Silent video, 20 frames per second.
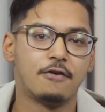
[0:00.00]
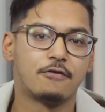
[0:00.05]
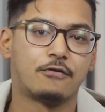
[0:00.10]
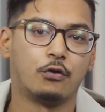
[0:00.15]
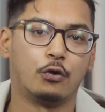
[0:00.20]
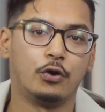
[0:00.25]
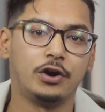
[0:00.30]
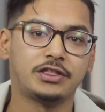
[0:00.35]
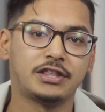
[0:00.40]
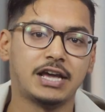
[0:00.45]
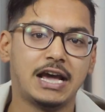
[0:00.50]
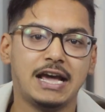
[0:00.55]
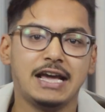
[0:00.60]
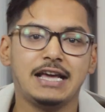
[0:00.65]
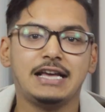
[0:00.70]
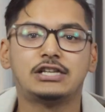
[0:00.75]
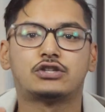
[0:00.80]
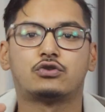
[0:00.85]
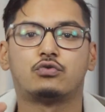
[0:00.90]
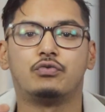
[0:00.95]
Fourth
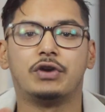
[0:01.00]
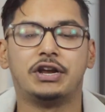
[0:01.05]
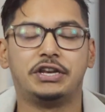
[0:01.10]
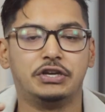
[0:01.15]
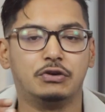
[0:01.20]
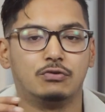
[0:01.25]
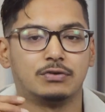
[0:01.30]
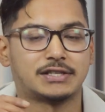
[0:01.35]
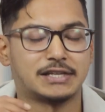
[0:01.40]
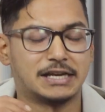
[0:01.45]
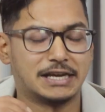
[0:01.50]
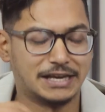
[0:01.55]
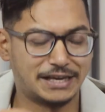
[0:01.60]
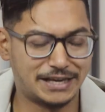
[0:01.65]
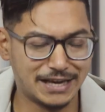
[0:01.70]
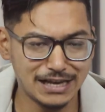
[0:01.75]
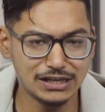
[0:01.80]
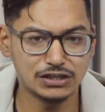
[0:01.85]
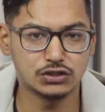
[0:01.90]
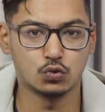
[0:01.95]
is reduce
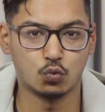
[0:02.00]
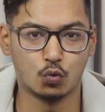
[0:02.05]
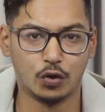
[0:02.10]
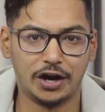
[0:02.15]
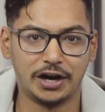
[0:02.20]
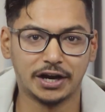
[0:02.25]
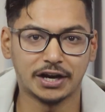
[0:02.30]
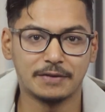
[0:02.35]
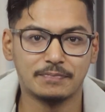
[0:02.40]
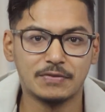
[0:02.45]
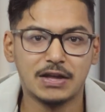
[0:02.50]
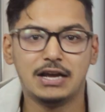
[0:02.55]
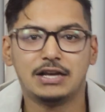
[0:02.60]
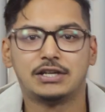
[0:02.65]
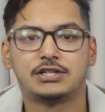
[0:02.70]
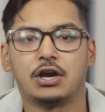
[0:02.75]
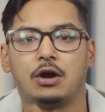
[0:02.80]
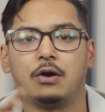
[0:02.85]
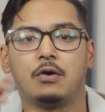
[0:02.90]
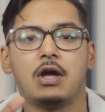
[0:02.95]
guesswork.
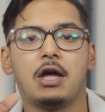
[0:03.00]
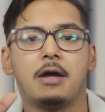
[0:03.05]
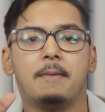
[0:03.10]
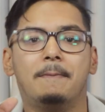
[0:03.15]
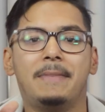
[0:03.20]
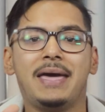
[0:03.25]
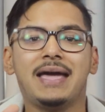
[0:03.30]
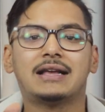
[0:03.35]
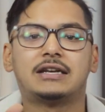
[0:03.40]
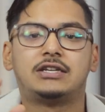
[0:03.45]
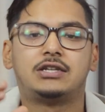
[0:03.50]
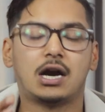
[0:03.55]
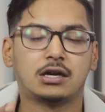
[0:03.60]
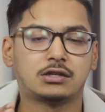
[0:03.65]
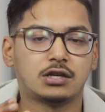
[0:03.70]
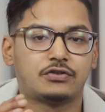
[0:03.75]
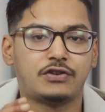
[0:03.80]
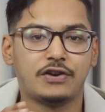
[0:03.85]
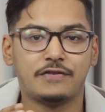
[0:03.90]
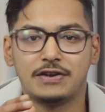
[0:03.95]
So make
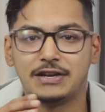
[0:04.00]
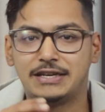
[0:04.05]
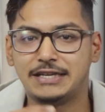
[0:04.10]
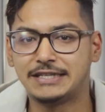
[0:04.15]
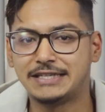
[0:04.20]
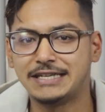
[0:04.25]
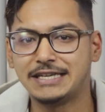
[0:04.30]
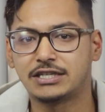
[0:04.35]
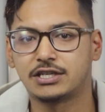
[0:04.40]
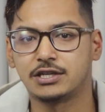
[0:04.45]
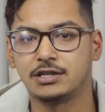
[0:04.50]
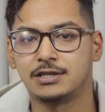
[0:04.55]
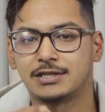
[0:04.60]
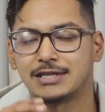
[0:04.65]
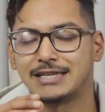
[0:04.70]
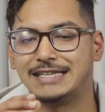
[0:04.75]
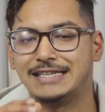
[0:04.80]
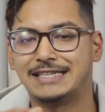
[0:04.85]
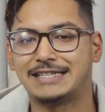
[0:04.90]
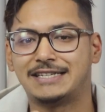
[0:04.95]
data-driven decisions
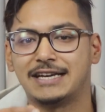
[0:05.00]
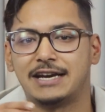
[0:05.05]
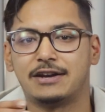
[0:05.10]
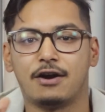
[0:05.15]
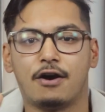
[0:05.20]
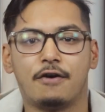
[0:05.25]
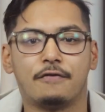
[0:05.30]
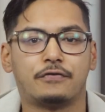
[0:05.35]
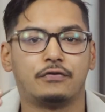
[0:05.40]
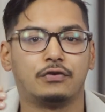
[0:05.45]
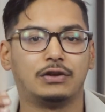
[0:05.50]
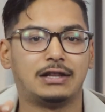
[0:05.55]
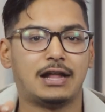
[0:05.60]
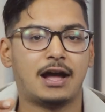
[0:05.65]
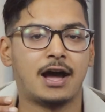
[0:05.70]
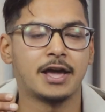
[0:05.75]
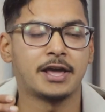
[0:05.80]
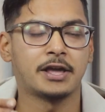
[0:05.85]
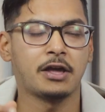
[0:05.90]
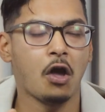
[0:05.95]
instead of
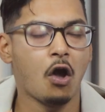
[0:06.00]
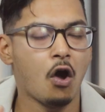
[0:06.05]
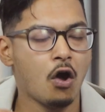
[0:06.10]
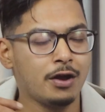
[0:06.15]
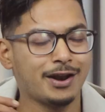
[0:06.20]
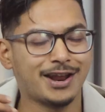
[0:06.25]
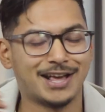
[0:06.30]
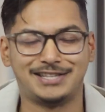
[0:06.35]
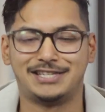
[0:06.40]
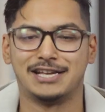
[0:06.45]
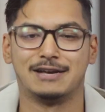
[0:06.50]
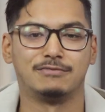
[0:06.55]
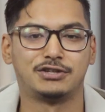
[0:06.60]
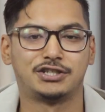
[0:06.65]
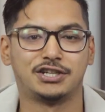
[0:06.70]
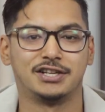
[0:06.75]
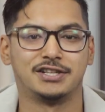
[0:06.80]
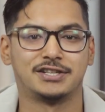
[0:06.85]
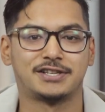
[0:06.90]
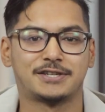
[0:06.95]
relying on
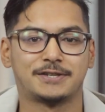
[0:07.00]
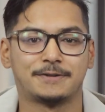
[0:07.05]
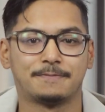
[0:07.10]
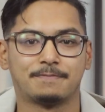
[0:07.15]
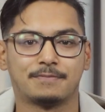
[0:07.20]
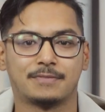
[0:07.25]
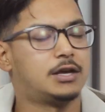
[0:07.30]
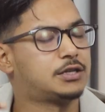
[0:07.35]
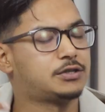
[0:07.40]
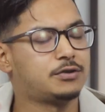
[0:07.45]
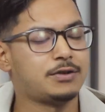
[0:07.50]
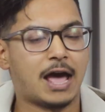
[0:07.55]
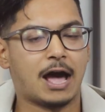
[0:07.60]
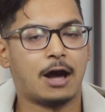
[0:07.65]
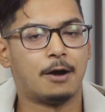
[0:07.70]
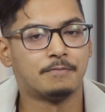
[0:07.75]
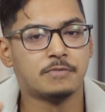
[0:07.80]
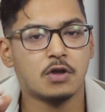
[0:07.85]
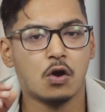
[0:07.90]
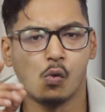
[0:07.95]
assumptions. So
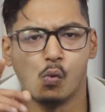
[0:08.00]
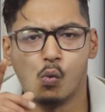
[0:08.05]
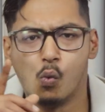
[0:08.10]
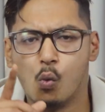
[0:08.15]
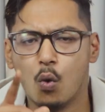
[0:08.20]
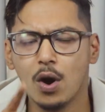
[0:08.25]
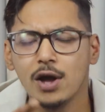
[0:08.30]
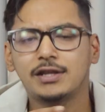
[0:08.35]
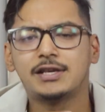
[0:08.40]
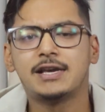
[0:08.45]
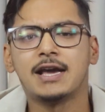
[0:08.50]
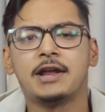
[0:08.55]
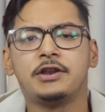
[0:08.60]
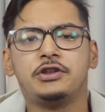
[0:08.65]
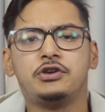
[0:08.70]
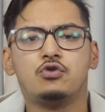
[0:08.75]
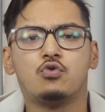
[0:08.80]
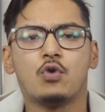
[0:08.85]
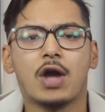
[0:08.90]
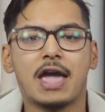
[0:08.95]
now, what can
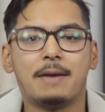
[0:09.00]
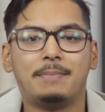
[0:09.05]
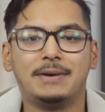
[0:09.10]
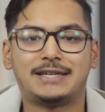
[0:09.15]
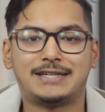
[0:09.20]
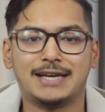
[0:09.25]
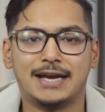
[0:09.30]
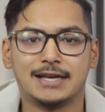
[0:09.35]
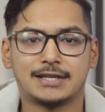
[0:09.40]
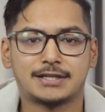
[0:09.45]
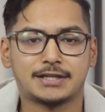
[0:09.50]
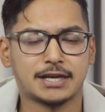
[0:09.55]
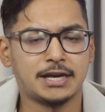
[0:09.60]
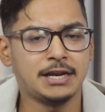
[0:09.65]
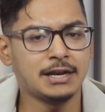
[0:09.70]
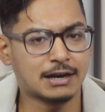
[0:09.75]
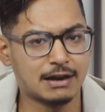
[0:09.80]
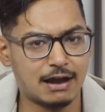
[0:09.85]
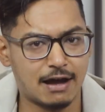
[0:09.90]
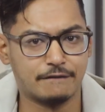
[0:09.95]
you A/B test
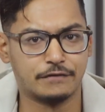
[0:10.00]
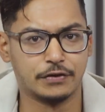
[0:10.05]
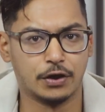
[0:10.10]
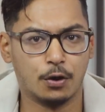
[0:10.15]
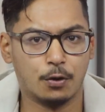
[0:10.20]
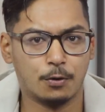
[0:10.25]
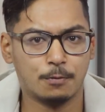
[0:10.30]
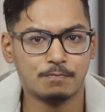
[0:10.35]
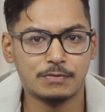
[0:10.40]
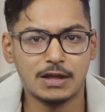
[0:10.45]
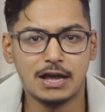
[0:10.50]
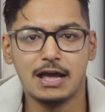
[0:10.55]
in Klaviyo?